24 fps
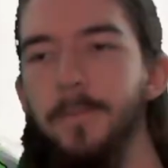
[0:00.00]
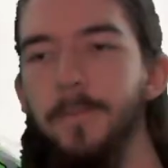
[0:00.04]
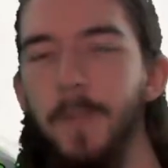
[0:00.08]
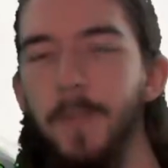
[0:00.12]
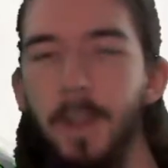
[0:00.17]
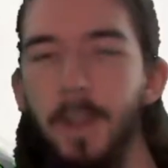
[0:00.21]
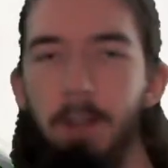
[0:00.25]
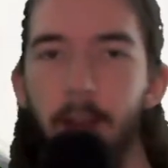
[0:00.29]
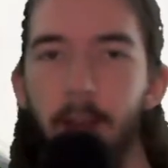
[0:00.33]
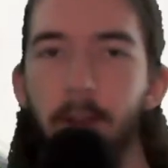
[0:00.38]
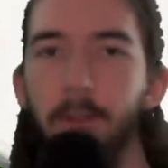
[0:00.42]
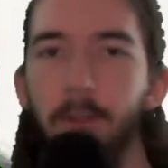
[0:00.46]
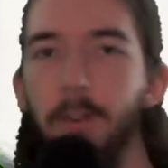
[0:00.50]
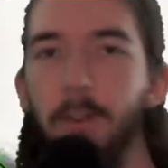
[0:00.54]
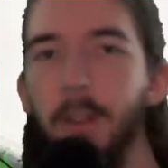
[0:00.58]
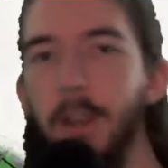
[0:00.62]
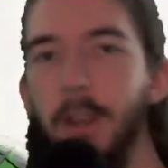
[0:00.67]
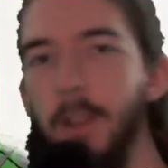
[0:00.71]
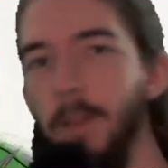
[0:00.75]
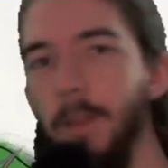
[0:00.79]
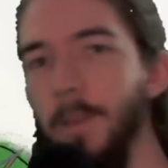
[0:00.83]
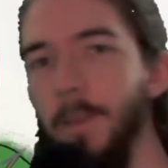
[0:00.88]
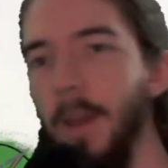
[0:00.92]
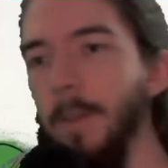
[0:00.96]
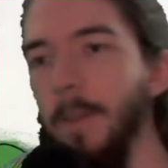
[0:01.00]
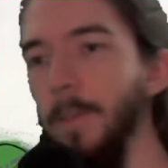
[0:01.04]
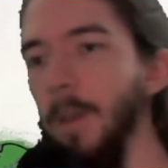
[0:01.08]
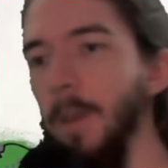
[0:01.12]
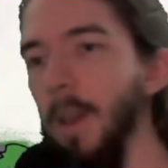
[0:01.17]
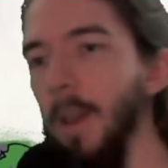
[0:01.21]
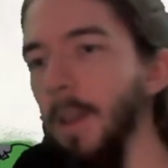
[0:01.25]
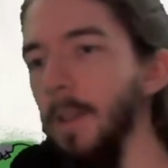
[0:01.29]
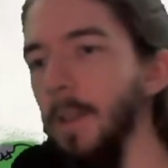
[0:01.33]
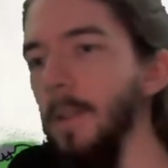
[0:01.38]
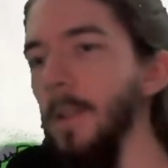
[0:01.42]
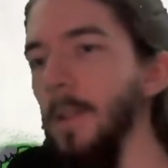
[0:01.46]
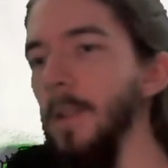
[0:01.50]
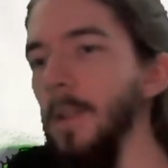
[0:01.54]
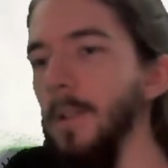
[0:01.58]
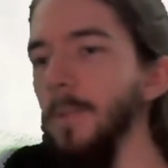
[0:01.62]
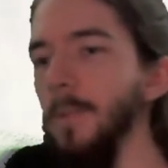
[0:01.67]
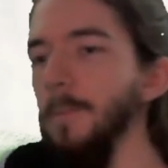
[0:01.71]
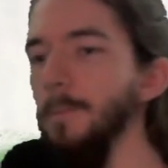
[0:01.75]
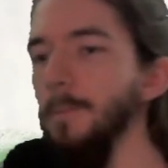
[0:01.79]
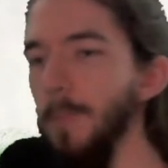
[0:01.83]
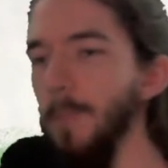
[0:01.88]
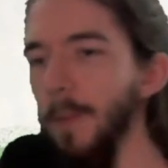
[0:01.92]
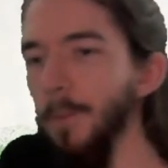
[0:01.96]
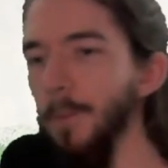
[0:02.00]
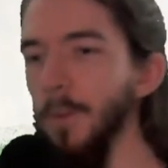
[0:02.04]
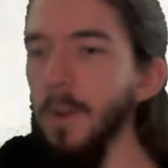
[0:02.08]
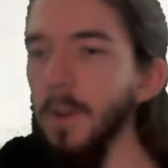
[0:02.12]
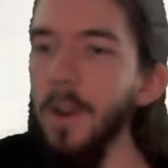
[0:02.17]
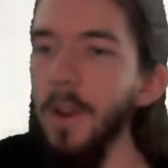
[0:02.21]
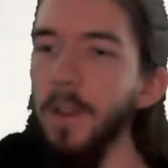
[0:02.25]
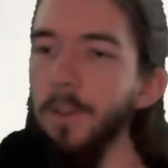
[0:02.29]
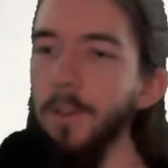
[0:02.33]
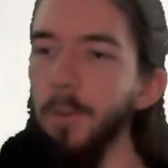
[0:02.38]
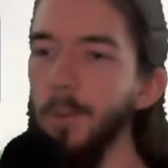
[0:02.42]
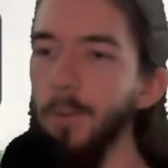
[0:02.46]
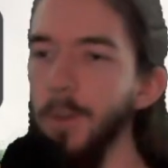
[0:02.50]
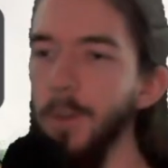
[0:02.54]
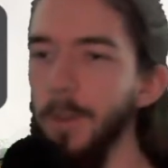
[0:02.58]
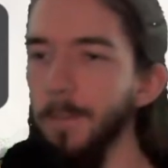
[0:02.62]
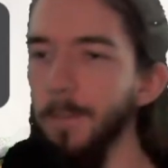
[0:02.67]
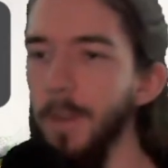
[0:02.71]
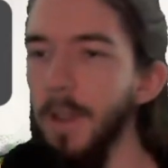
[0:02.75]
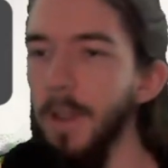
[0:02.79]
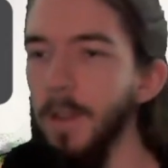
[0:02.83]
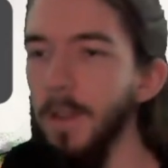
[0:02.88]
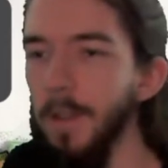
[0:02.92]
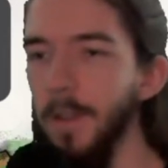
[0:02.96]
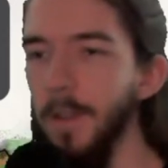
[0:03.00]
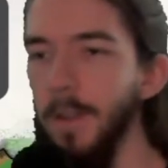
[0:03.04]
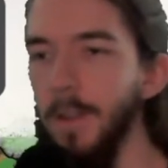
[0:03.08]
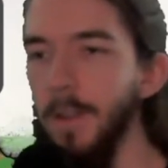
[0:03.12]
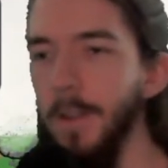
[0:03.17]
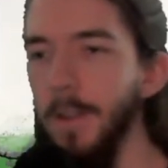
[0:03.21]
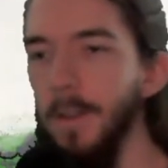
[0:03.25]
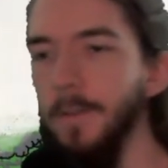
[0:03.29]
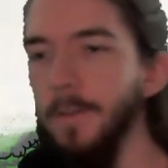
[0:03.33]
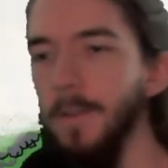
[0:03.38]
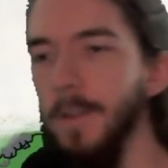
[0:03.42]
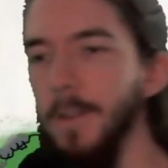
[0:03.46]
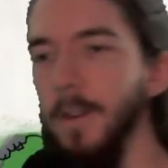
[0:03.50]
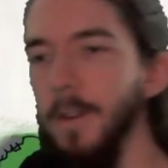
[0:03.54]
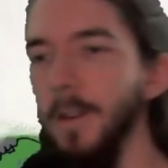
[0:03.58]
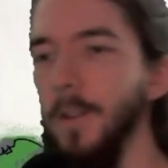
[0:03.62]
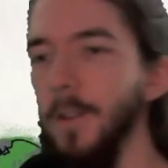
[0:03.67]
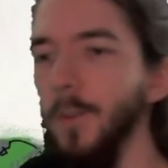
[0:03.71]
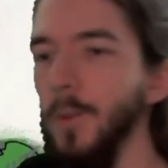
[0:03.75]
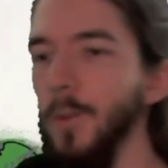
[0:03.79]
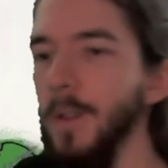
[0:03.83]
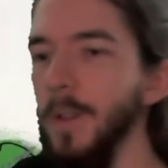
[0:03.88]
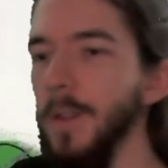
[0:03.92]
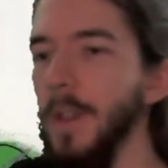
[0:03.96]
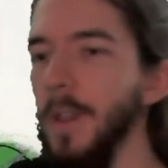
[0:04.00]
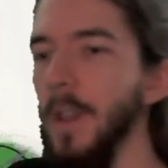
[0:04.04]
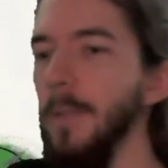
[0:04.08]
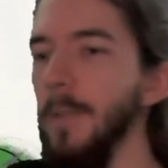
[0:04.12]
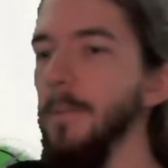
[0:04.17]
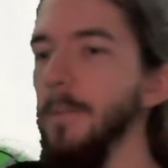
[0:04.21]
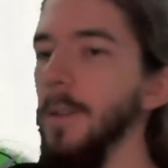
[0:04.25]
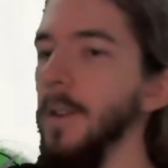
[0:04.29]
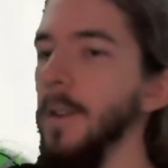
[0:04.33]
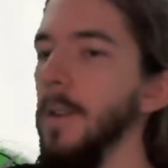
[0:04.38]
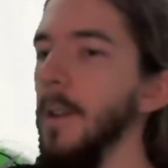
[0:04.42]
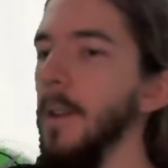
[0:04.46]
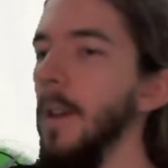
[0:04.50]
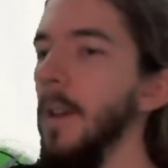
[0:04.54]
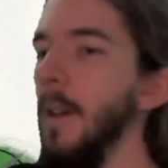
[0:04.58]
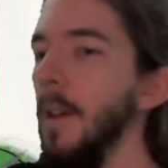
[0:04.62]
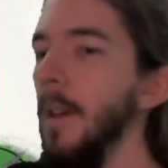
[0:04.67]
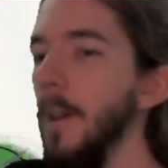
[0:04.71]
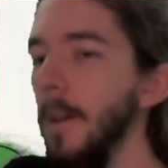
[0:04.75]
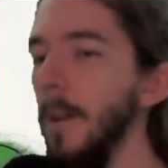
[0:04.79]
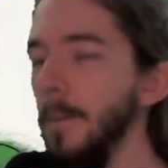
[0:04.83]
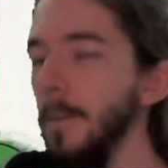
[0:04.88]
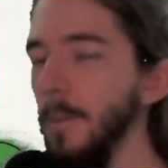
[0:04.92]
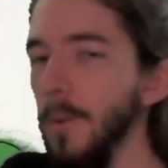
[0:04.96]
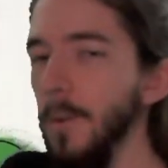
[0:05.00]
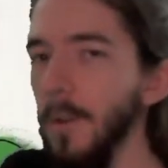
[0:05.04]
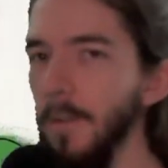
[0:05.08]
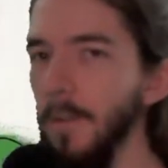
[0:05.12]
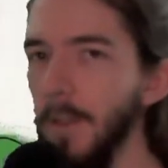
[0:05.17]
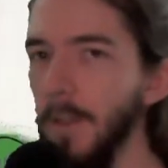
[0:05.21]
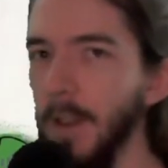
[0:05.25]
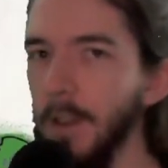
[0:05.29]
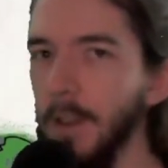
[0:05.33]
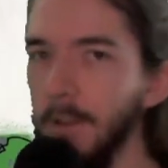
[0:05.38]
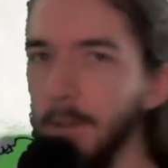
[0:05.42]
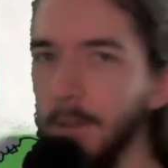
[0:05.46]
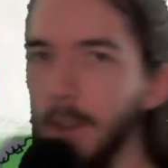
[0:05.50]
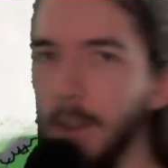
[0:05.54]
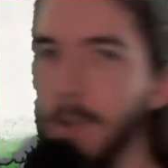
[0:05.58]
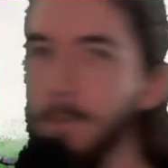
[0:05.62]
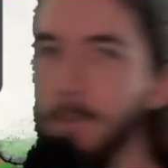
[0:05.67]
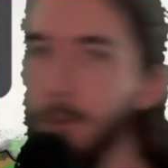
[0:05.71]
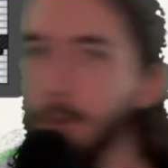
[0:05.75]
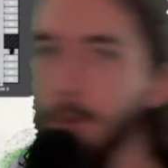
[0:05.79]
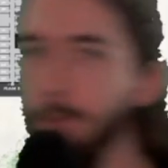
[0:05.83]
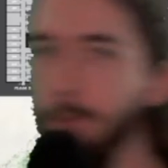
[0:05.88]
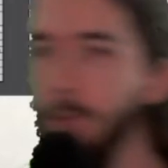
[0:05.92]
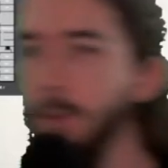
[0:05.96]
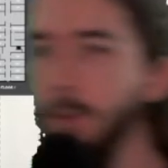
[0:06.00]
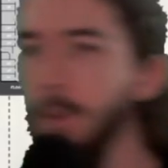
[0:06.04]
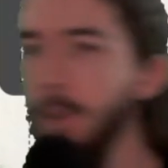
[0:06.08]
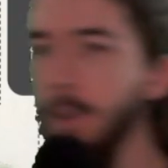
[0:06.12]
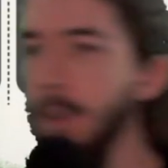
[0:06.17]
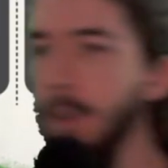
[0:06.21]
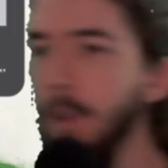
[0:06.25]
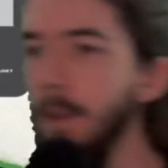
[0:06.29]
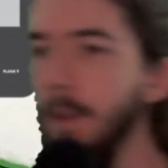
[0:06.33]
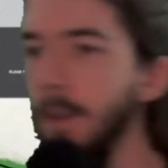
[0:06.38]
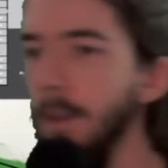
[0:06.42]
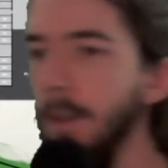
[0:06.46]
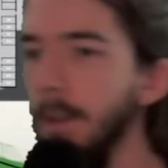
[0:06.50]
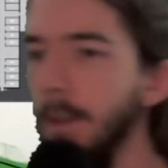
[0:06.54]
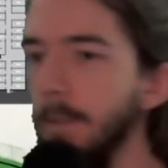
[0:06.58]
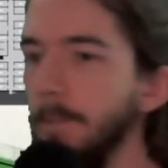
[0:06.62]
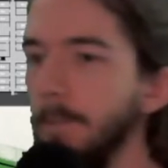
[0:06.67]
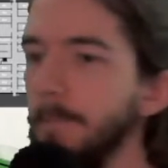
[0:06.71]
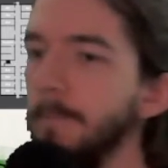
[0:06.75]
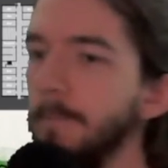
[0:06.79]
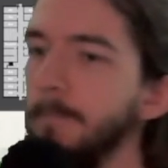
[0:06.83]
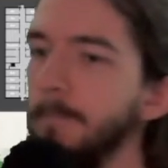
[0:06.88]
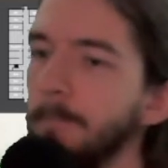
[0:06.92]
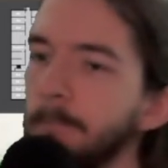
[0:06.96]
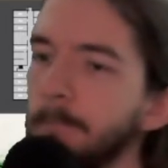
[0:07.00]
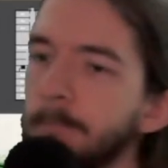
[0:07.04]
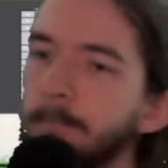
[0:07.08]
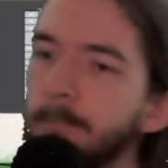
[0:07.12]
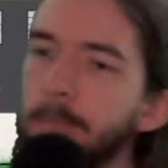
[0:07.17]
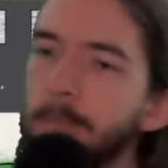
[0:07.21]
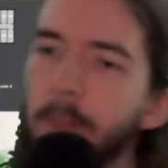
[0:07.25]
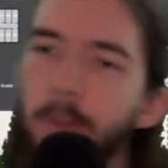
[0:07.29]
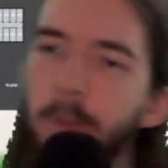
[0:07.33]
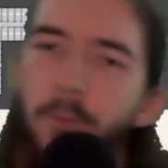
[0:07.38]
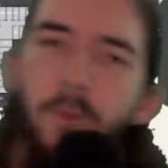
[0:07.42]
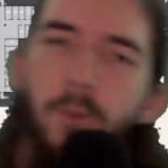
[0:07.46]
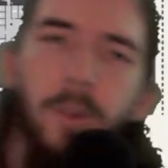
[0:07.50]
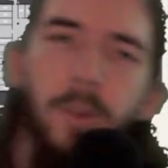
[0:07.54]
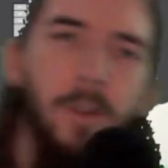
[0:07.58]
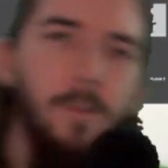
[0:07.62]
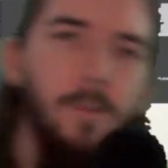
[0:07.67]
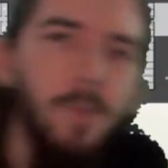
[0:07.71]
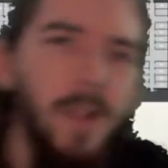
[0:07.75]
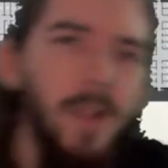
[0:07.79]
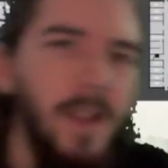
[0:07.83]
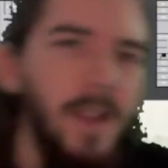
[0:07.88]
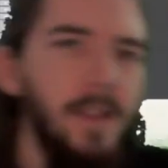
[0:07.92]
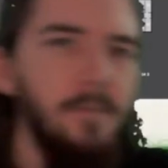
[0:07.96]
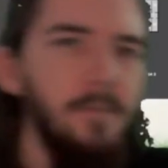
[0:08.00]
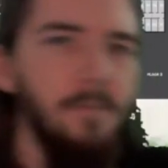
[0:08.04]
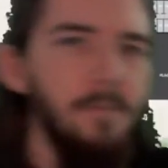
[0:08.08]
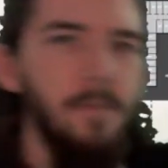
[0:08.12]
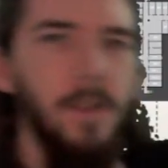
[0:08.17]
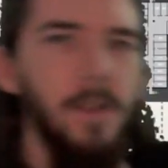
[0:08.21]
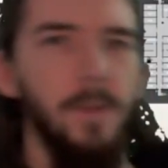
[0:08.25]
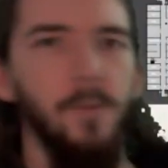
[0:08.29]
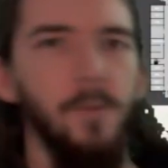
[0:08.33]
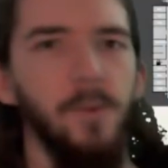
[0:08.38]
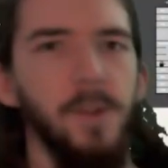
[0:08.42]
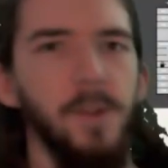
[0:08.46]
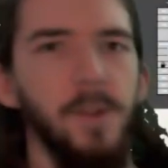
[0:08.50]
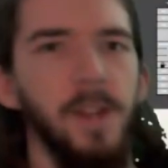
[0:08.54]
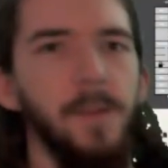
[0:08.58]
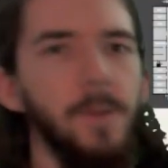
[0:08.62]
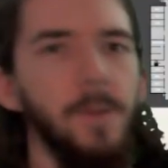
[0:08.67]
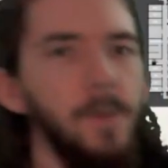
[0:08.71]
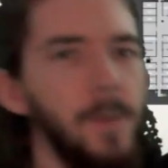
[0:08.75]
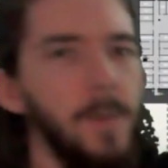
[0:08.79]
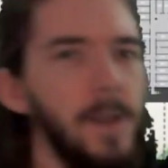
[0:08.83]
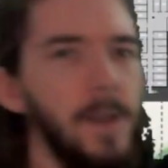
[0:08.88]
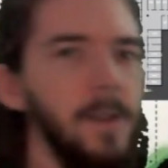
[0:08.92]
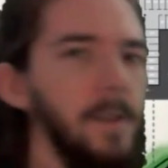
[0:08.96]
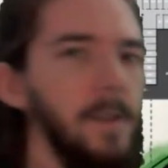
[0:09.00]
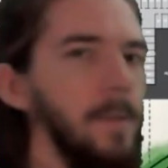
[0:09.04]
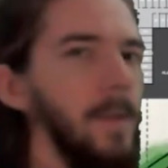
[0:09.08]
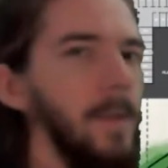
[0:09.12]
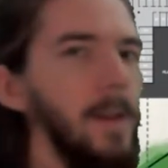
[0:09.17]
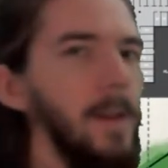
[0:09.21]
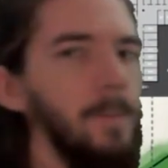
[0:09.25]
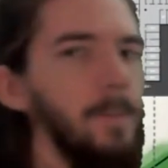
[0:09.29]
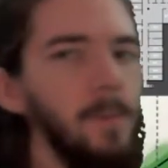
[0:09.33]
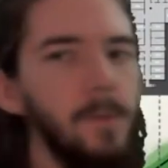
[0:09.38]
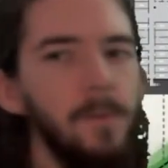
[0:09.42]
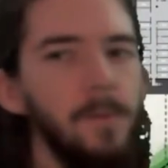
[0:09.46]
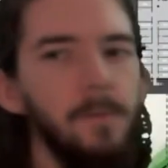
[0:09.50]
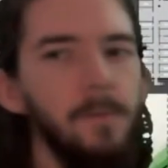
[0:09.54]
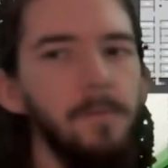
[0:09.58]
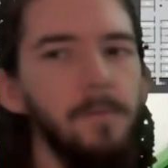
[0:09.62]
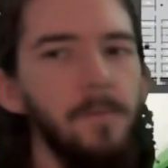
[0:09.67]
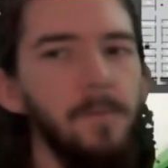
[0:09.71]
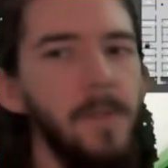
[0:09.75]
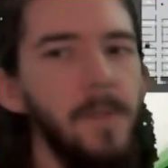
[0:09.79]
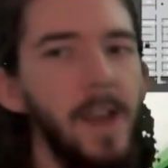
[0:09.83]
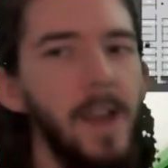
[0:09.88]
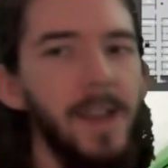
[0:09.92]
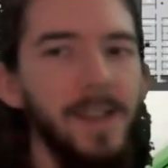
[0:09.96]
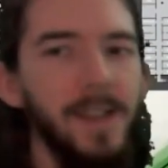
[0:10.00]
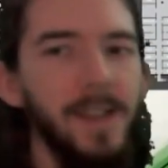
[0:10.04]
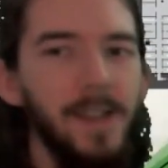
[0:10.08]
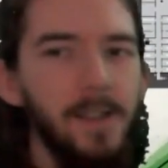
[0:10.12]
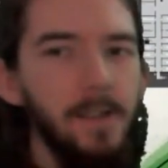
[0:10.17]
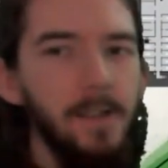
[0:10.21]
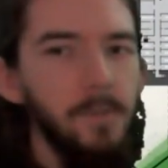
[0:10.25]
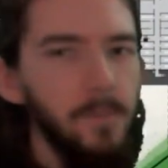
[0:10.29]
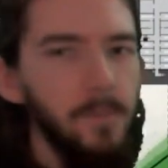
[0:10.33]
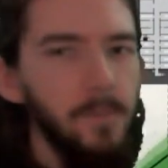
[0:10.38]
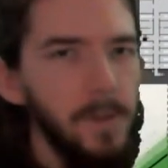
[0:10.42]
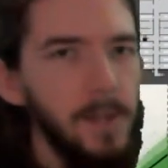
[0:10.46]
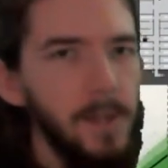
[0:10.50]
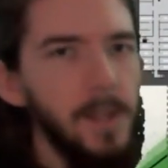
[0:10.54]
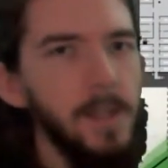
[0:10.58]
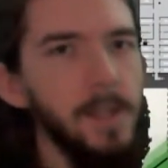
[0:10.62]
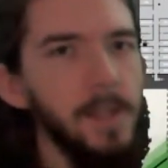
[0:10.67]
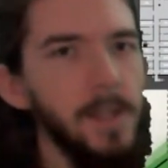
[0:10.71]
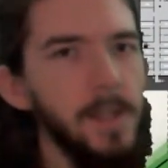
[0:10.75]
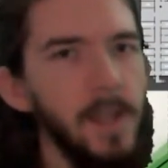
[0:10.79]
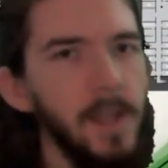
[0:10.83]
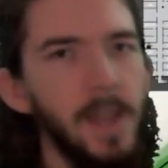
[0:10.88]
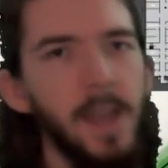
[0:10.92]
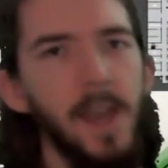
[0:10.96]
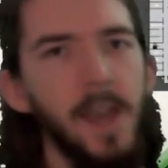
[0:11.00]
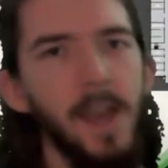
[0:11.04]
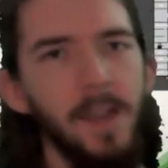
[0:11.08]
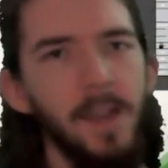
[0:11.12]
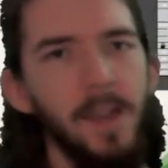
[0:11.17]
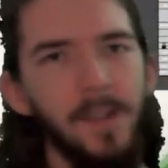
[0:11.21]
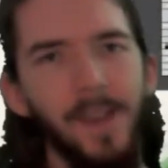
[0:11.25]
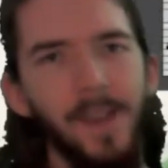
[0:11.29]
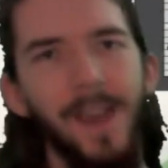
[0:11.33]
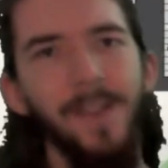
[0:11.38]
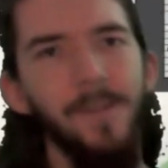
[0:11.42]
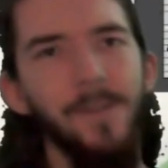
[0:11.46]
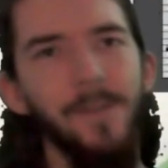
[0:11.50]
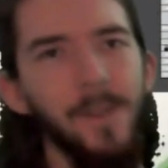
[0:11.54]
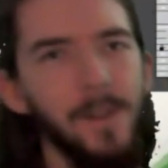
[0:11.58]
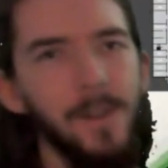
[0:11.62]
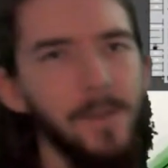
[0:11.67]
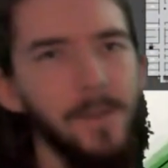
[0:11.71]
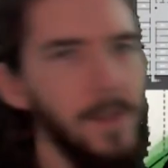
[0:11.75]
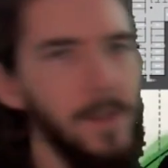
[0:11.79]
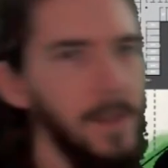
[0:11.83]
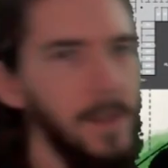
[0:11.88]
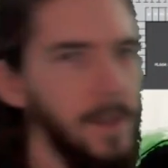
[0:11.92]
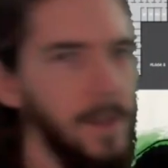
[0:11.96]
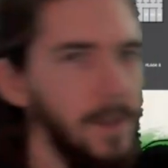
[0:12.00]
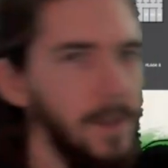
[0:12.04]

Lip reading: Now, looking at the map and, memorizing where the pins and stuff are is one thing, but more effectively and more importantly, the more you play and the more time you spend on the maps, finding and running into AI scavs and everything,